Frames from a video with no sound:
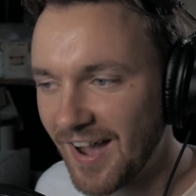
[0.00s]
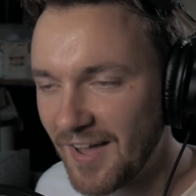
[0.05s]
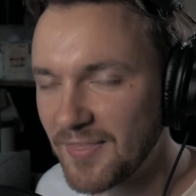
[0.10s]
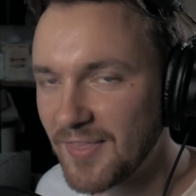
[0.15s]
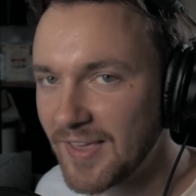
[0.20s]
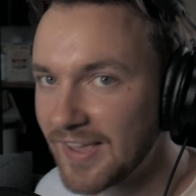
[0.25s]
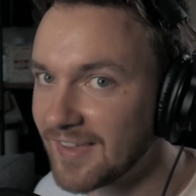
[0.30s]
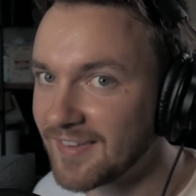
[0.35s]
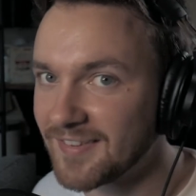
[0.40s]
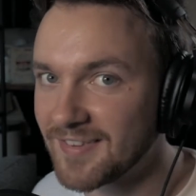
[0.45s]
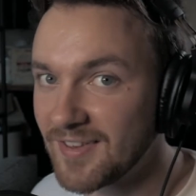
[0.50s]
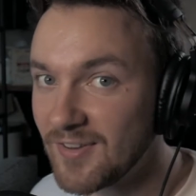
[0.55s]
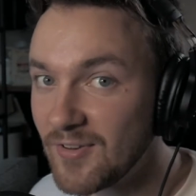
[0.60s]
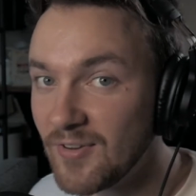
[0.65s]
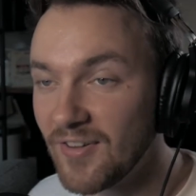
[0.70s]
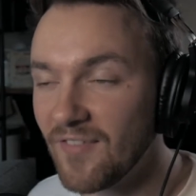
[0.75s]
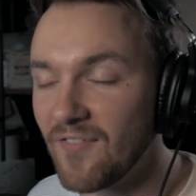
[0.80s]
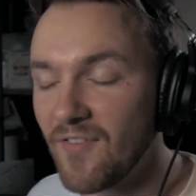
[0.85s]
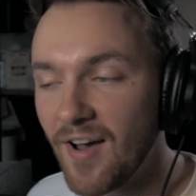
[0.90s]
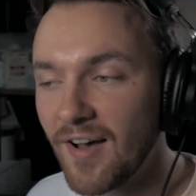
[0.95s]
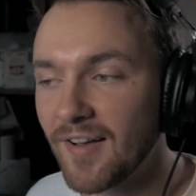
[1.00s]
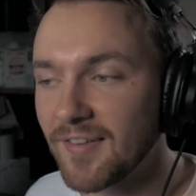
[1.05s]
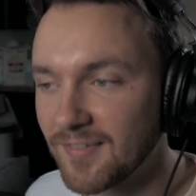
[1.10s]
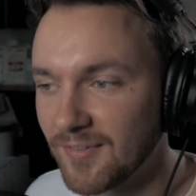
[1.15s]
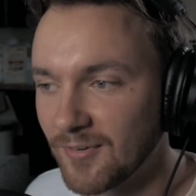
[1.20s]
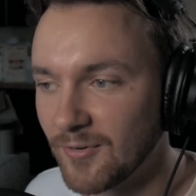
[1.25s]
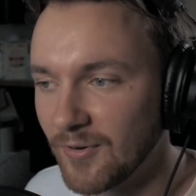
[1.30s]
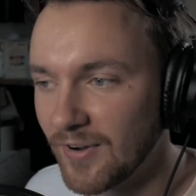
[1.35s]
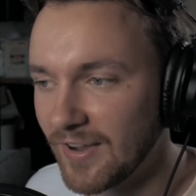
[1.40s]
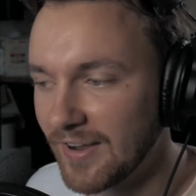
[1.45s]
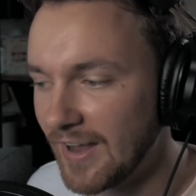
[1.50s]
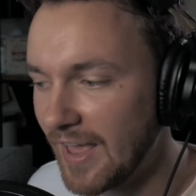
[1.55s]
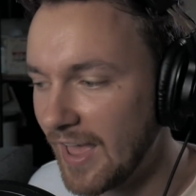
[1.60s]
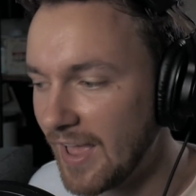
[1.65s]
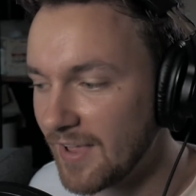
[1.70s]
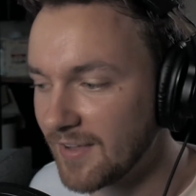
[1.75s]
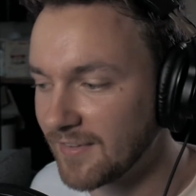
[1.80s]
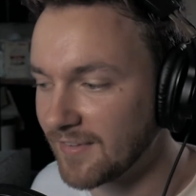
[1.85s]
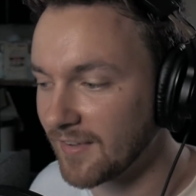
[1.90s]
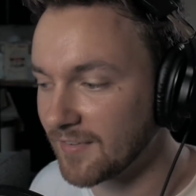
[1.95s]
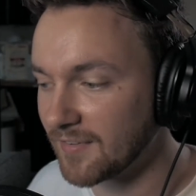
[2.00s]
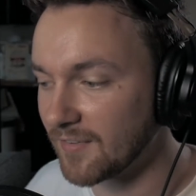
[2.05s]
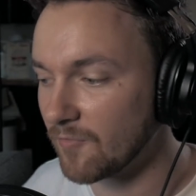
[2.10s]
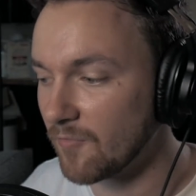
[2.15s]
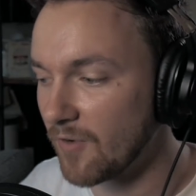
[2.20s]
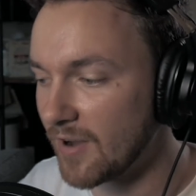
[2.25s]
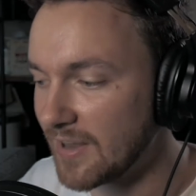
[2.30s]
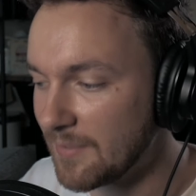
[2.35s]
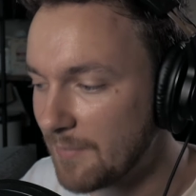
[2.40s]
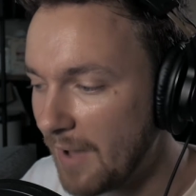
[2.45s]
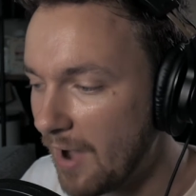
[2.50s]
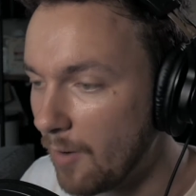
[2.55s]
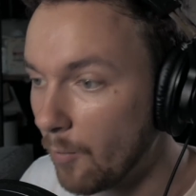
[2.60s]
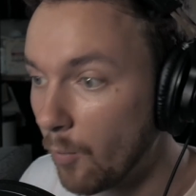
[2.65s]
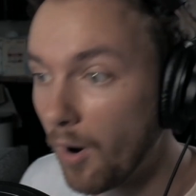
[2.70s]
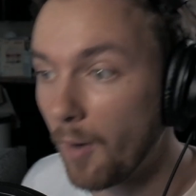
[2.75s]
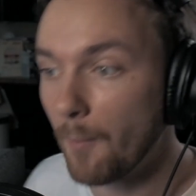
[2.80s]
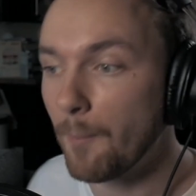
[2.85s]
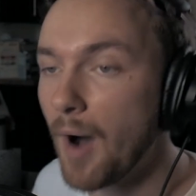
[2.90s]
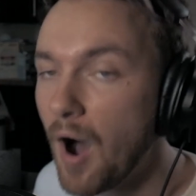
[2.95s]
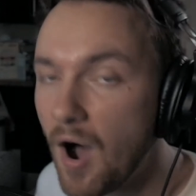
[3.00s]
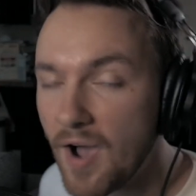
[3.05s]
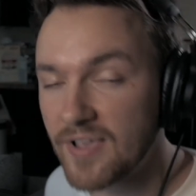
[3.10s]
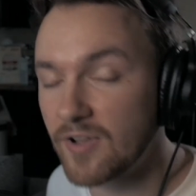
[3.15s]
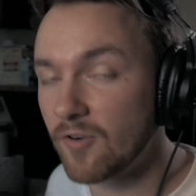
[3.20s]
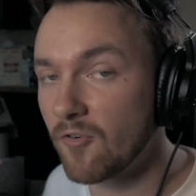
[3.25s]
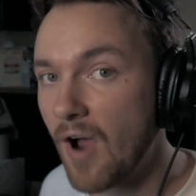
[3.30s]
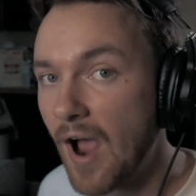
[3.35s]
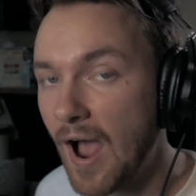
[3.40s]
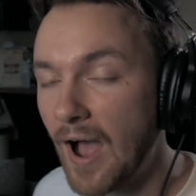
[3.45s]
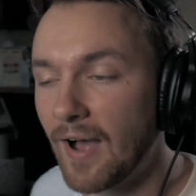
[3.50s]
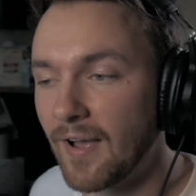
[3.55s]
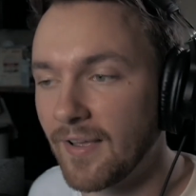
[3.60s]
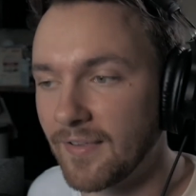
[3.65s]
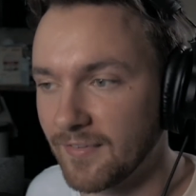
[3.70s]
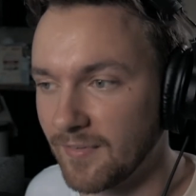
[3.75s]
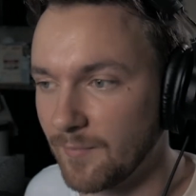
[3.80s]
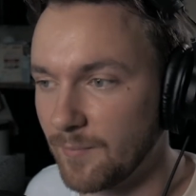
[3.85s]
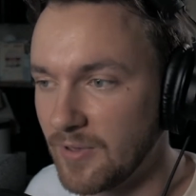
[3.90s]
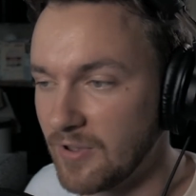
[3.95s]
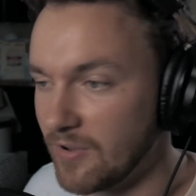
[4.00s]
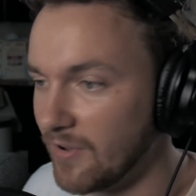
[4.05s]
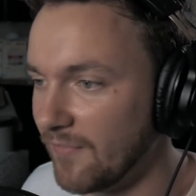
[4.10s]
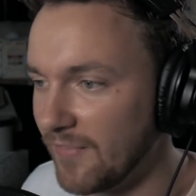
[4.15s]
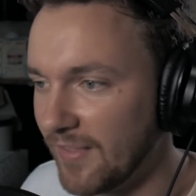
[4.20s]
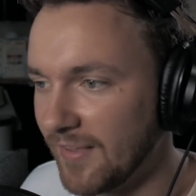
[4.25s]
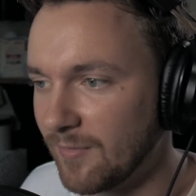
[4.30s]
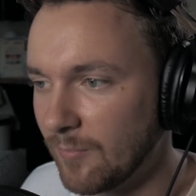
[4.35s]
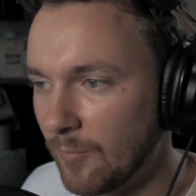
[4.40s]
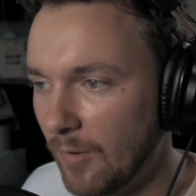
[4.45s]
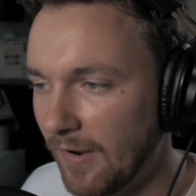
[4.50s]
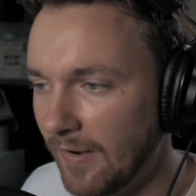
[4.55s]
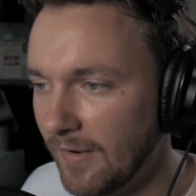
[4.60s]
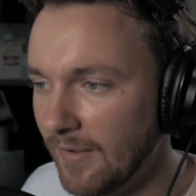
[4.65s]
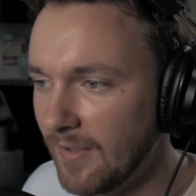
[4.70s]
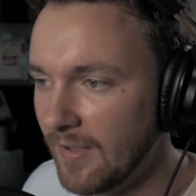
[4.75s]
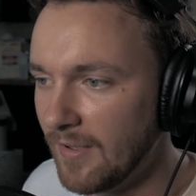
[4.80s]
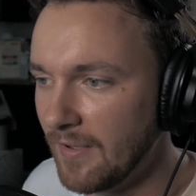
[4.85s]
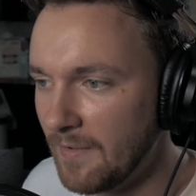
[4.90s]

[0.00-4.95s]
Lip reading: think it's universal, and it doesn't really matter what party you're at. Is the beauty of this one.